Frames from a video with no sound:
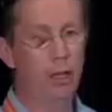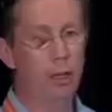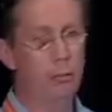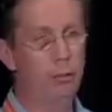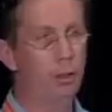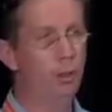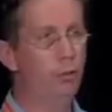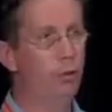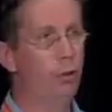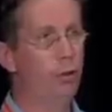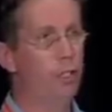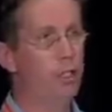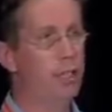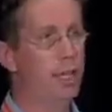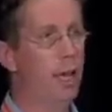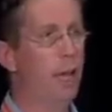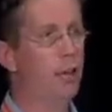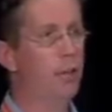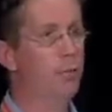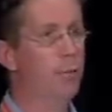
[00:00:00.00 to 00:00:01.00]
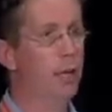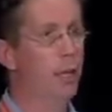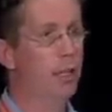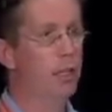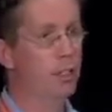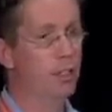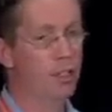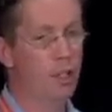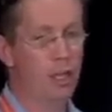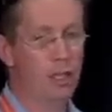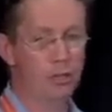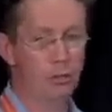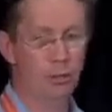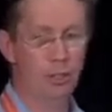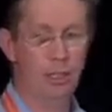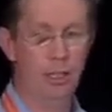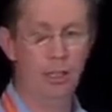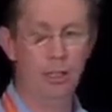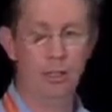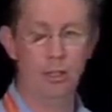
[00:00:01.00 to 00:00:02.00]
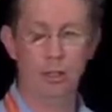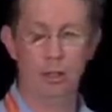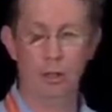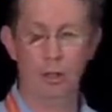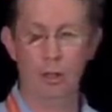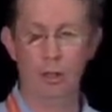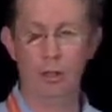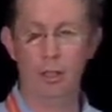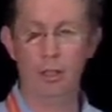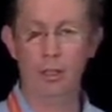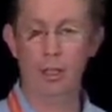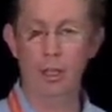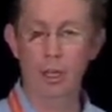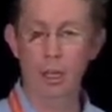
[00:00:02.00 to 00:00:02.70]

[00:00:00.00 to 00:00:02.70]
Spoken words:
But you've got this out-of-band exchange of keys that are occurring.